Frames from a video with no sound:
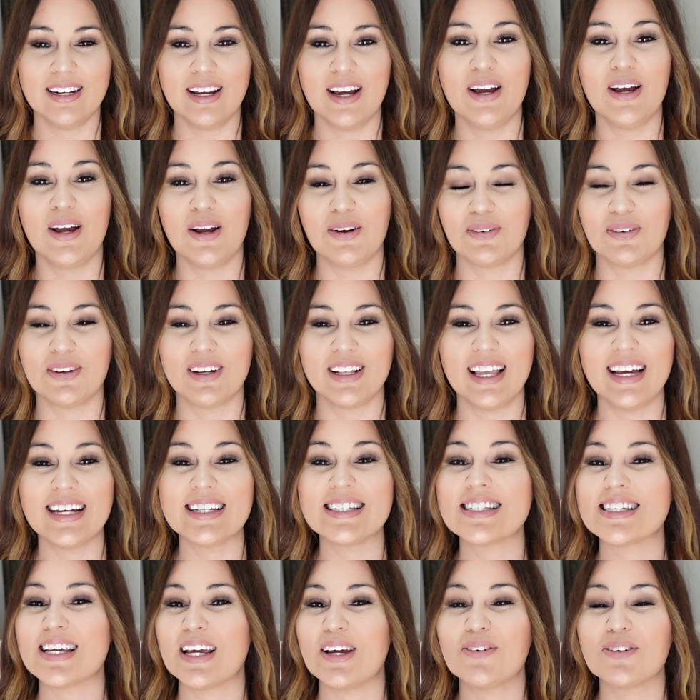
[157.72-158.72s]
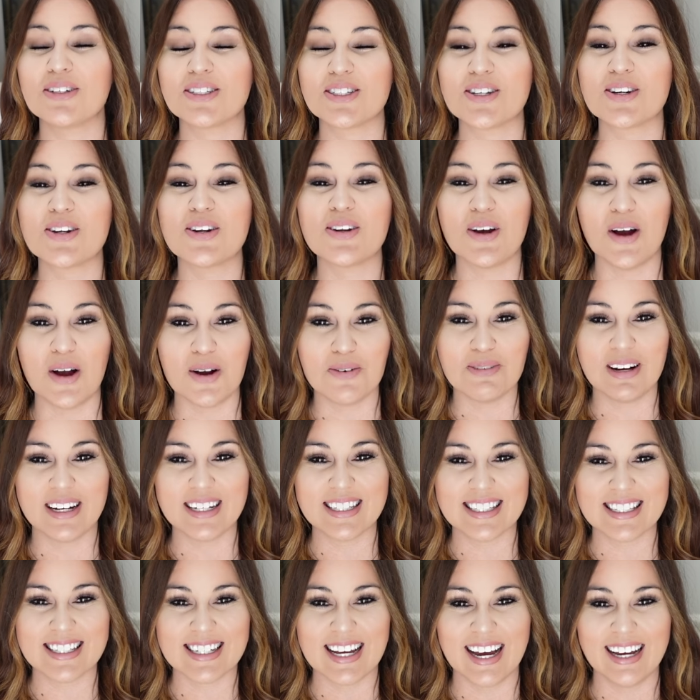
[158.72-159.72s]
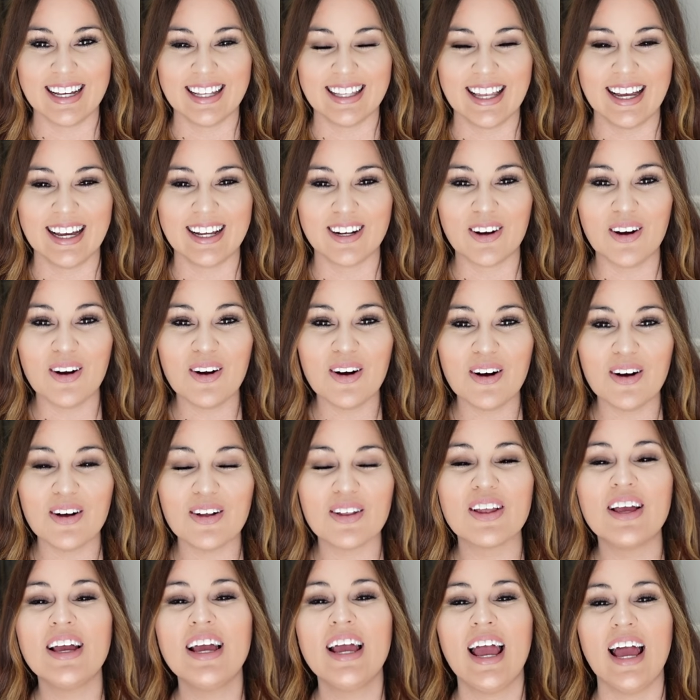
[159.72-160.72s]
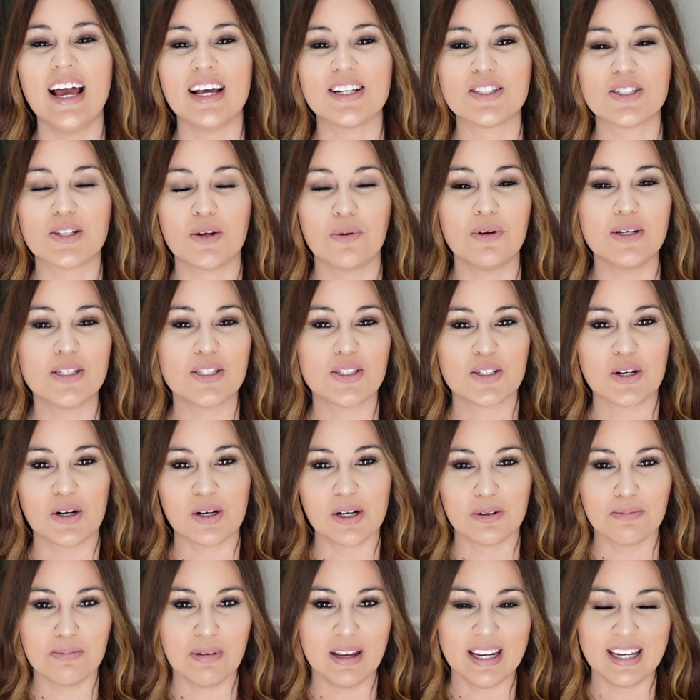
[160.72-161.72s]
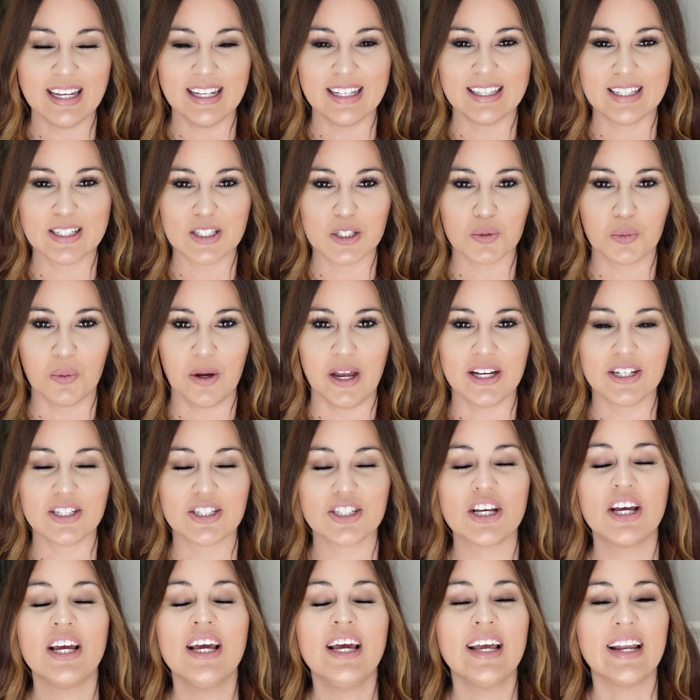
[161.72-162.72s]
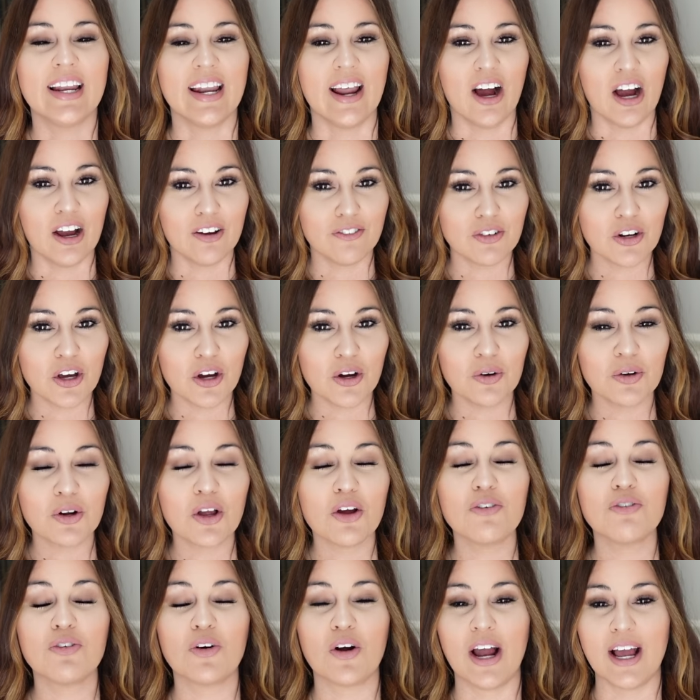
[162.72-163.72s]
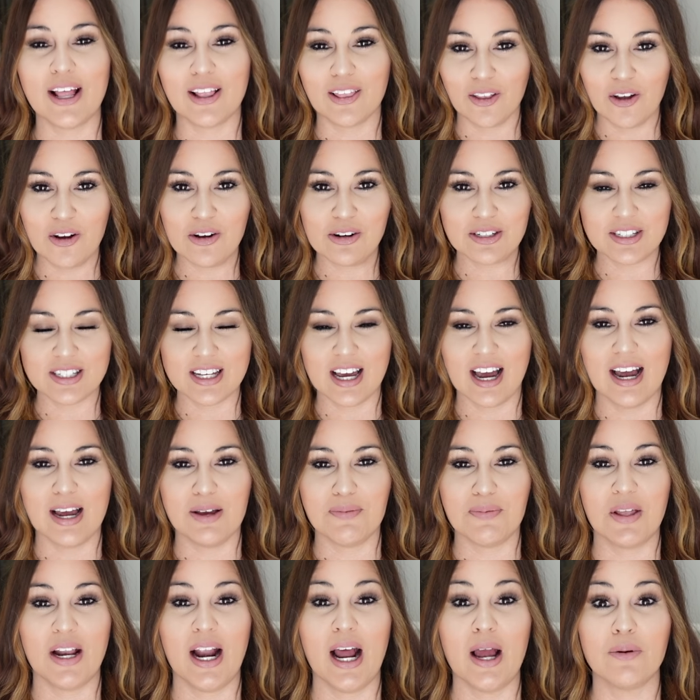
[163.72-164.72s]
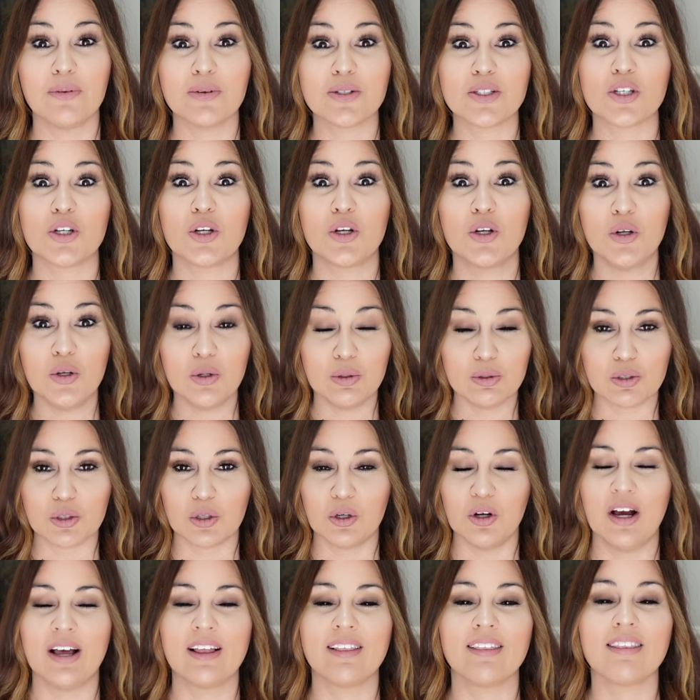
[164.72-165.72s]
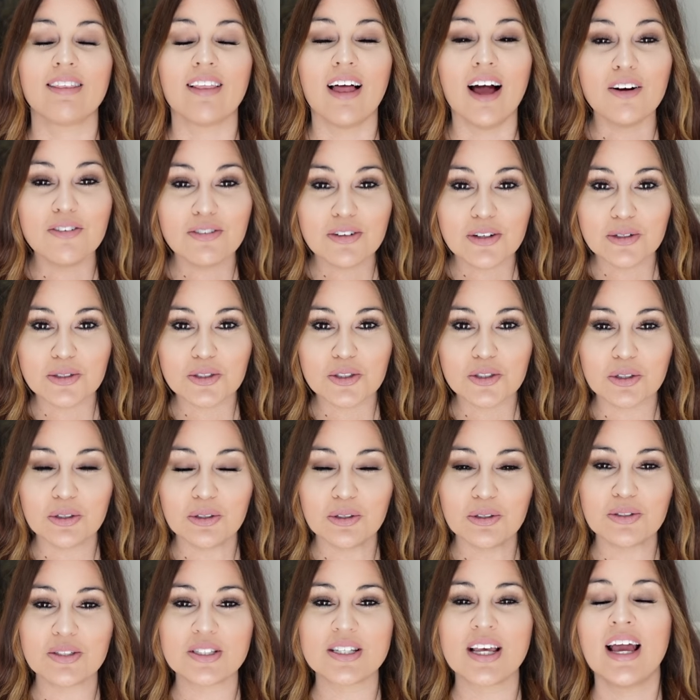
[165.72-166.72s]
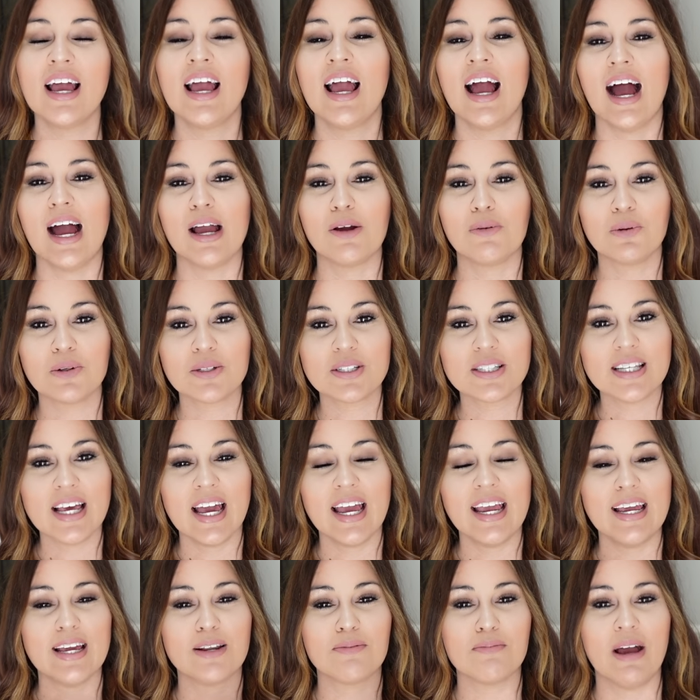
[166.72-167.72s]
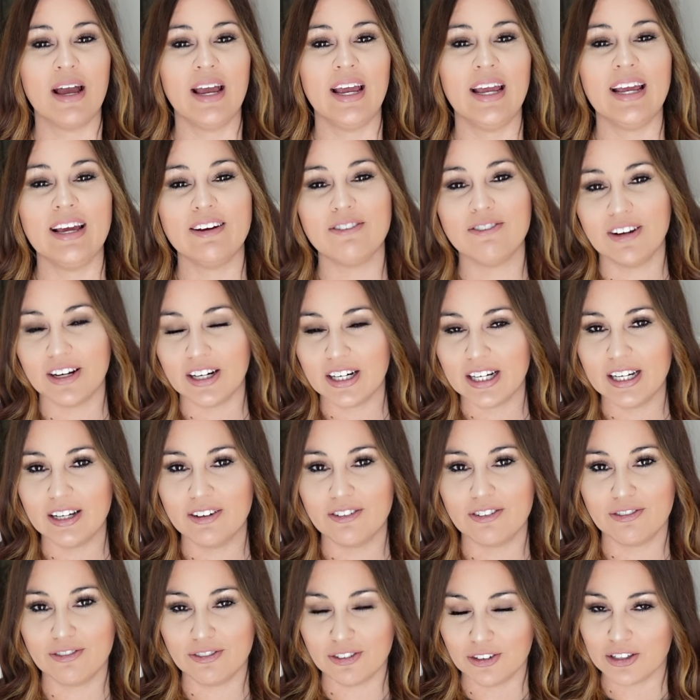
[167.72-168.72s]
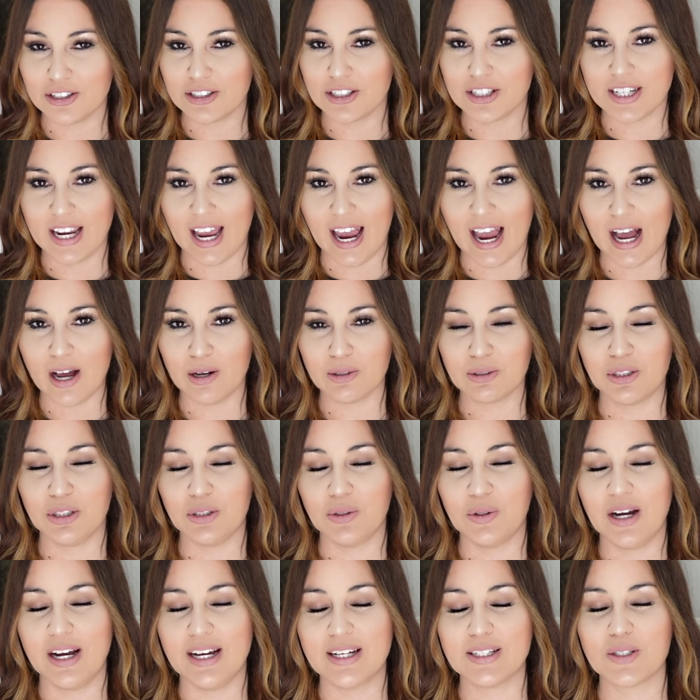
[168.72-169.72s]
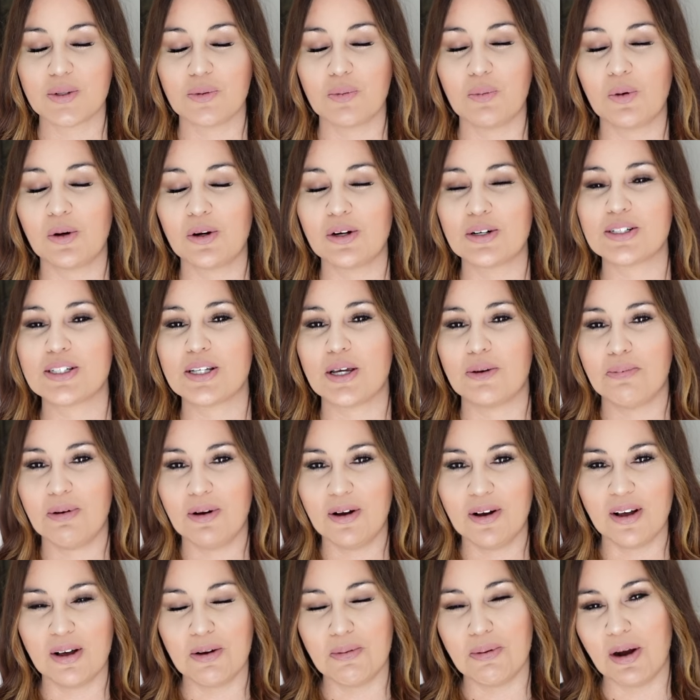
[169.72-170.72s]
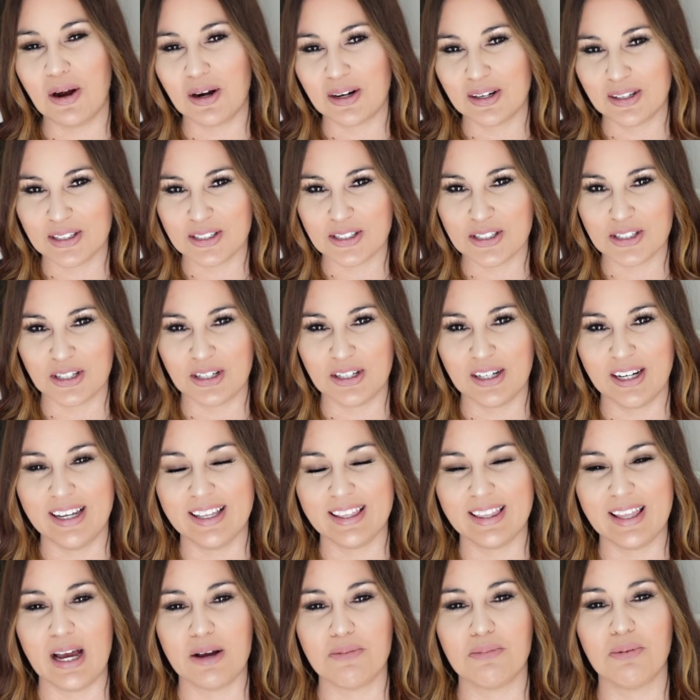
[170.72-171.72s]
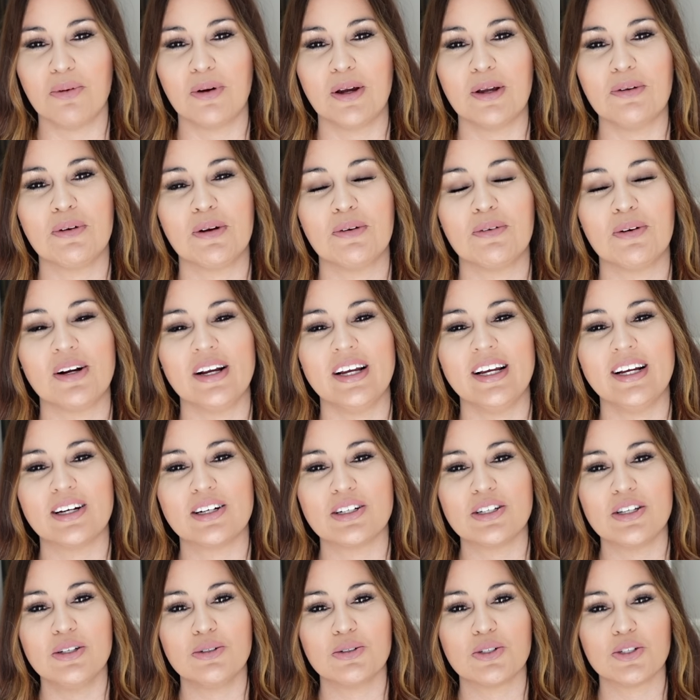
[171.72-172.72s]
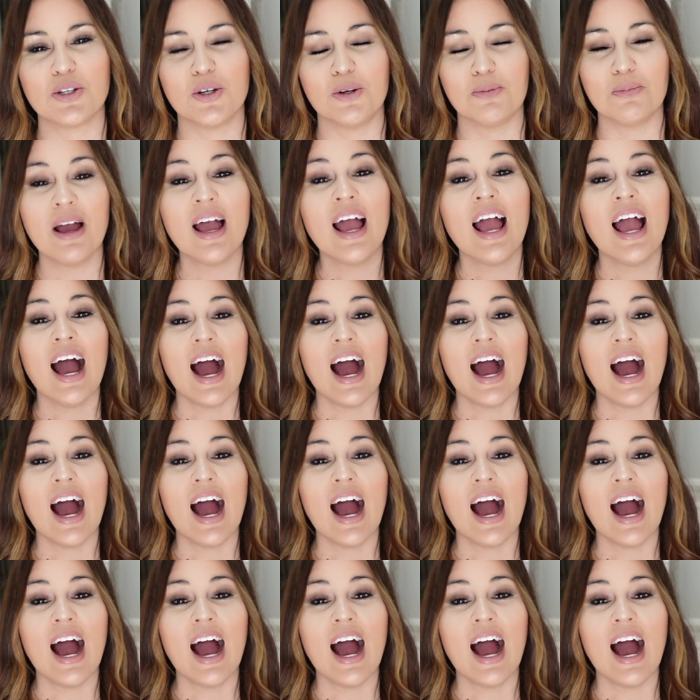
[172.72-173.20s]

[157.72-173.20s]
I realized it was not my style at all. And so we started making the switch. Now I've known for a long time that I was neutral. I love neutrals. I will say in my very first house, you guys weren't a part of the journey at that point. We weren't here on YouTube.